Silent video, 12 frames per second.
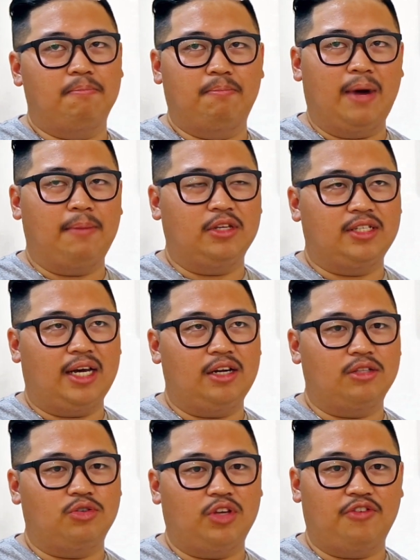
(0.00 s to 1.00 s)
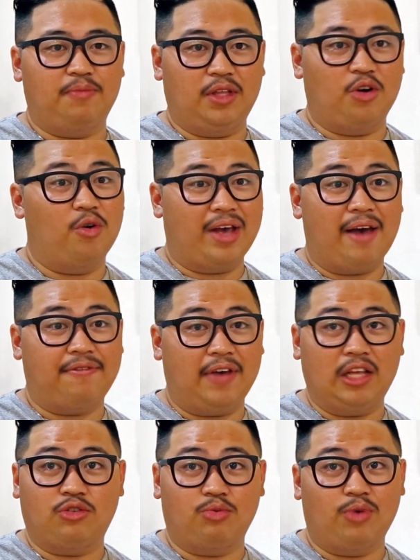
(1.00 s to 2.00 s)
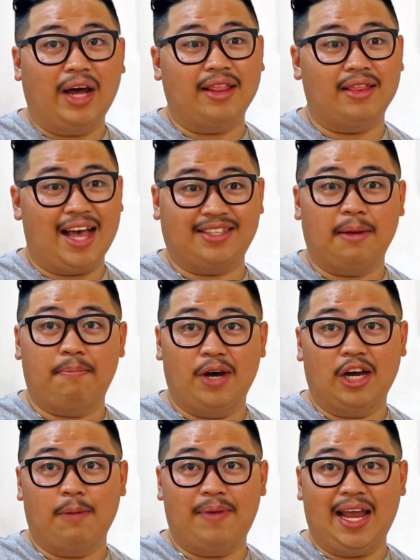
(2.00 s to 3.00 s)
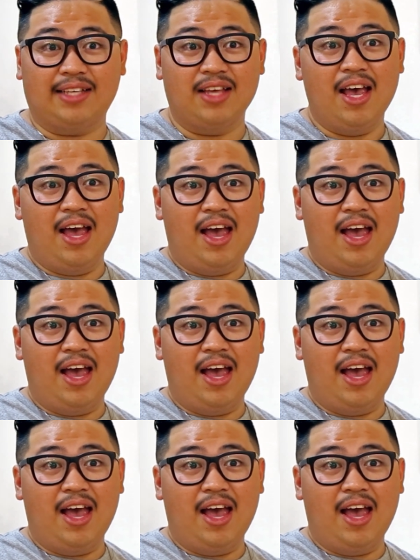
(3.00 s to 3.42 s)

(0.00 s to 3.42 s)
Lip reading: Mom decided to give me the whole cafe to run as a burger place.